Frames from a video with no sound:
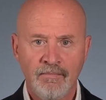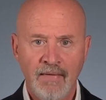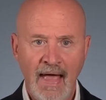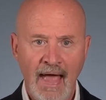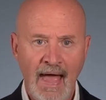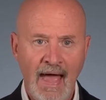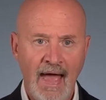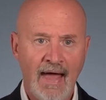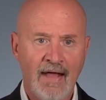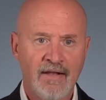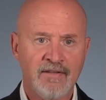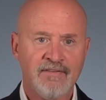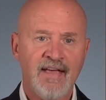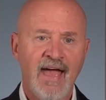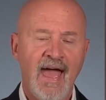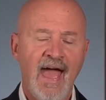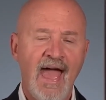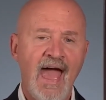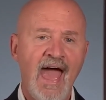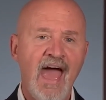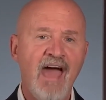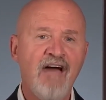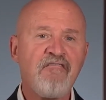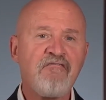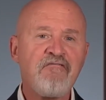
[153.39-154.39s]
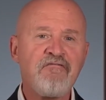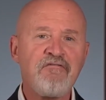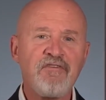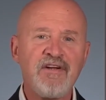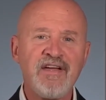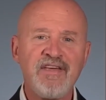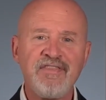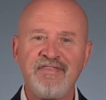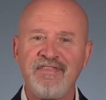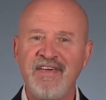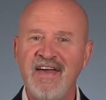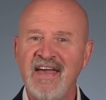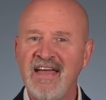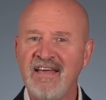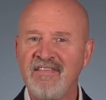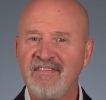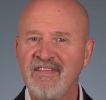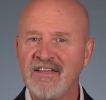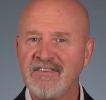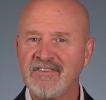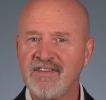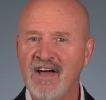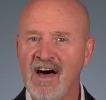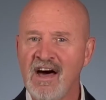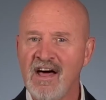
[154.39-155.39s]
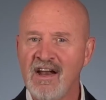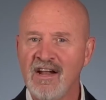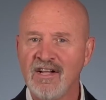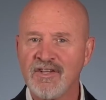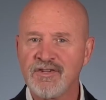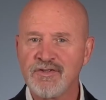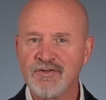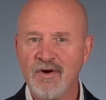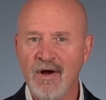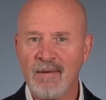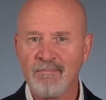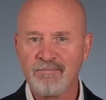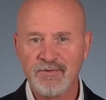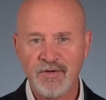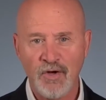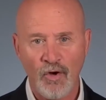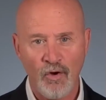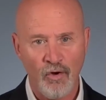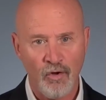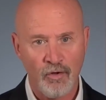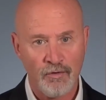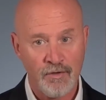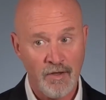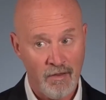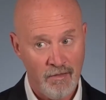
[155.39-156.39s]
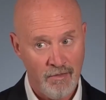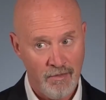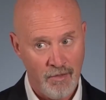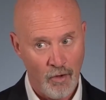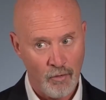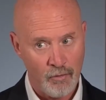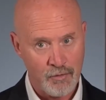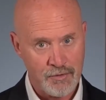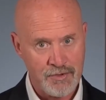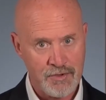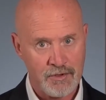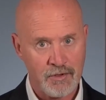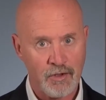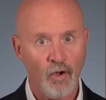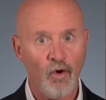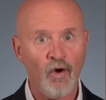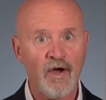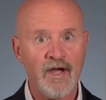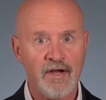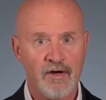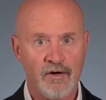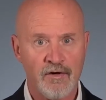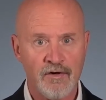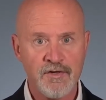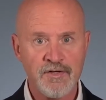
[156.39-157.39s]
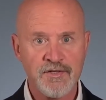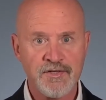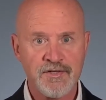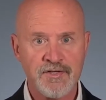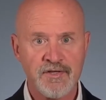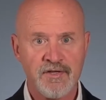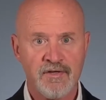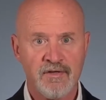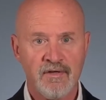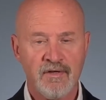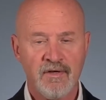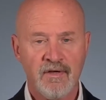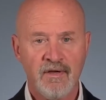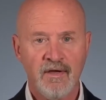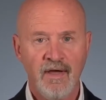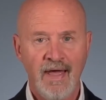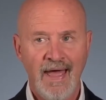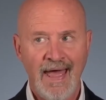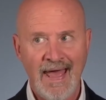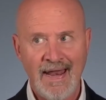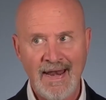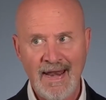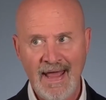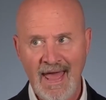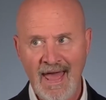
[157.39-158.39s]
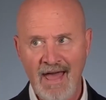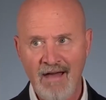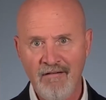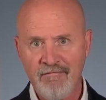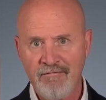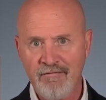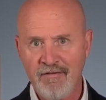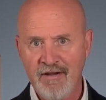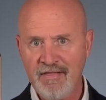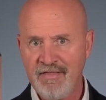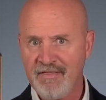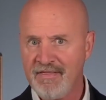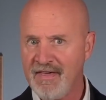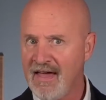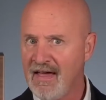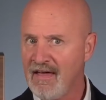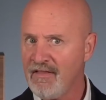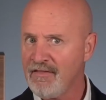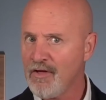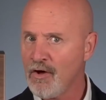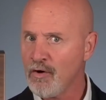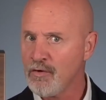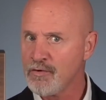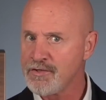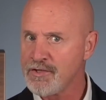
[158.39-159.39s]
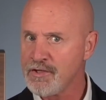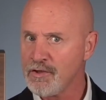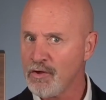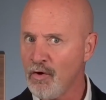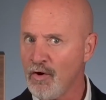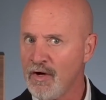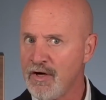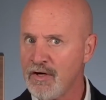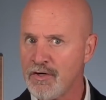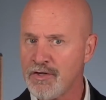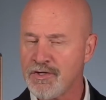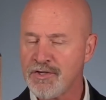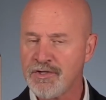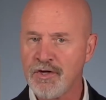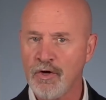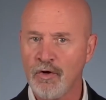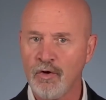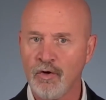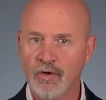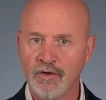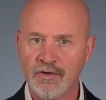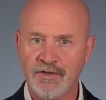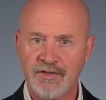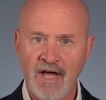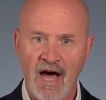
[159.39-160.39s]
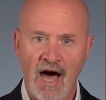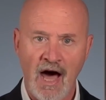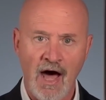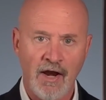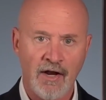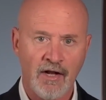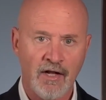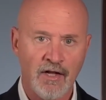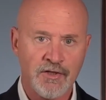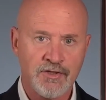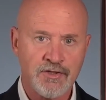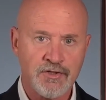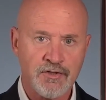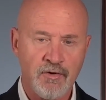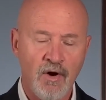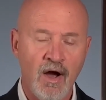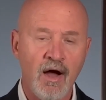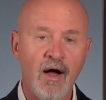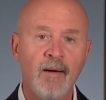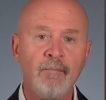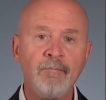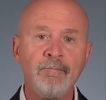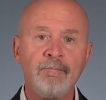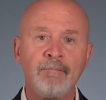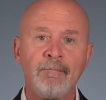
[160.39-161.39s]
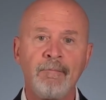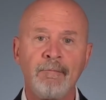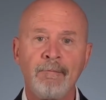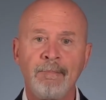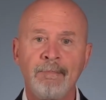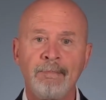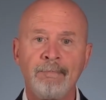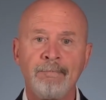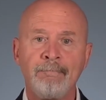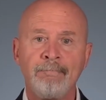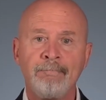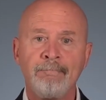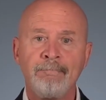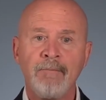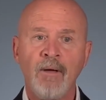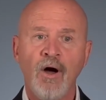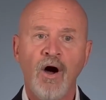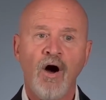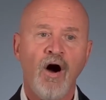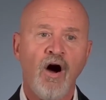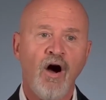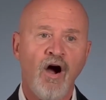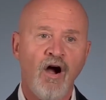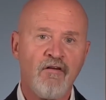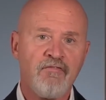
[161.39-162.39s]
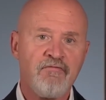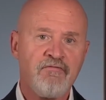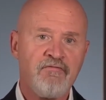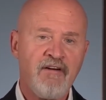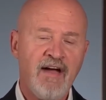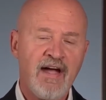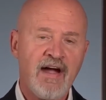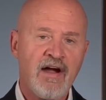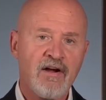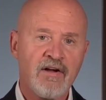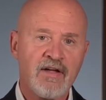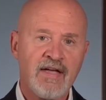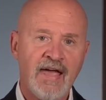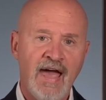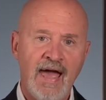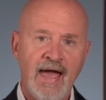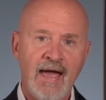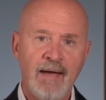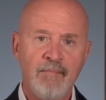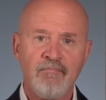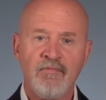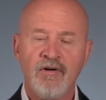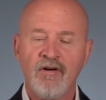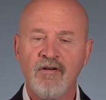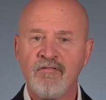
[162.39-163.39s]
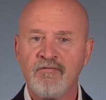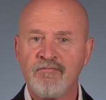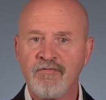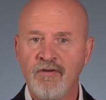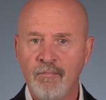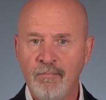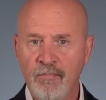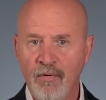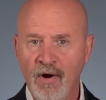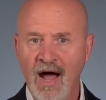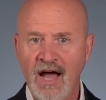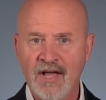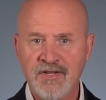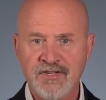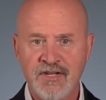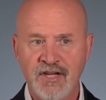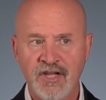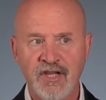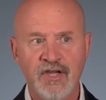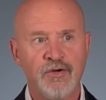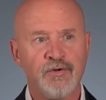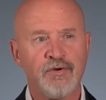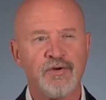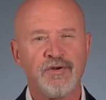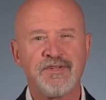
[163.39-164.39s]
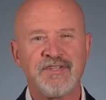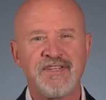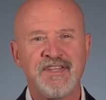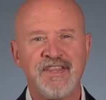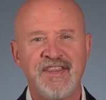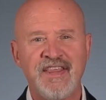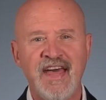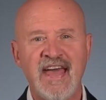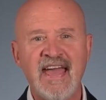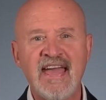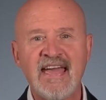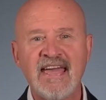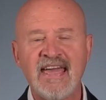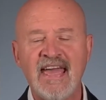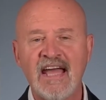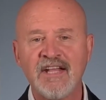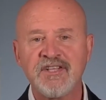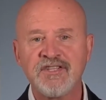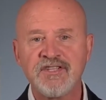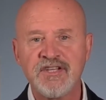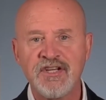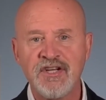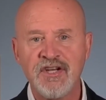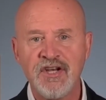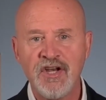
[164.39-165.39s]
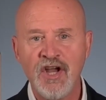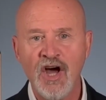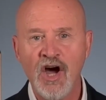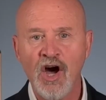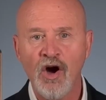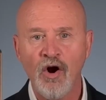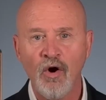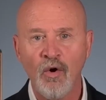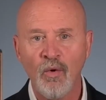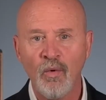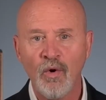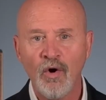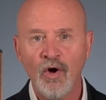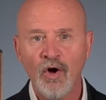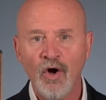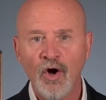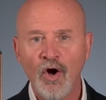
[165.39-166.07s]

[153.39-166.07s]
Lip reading: And everything that Donald Trump told those lawyers and everything those lawyers told Donald Trump are fair game for prosecutors. They get to know